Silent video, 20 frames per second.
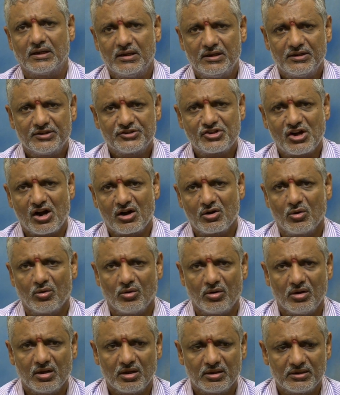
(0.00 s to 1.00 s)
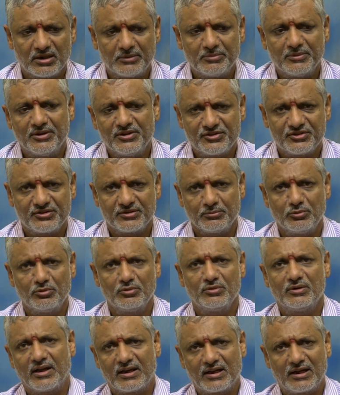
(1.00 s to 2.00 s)
shadowed, that means
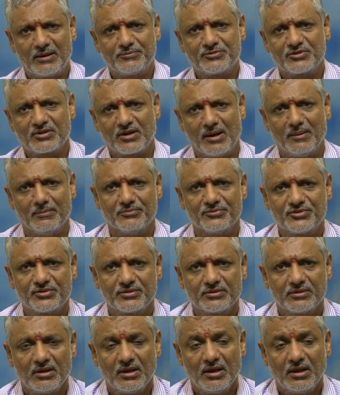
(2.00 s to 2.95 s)
moon eclipse comes,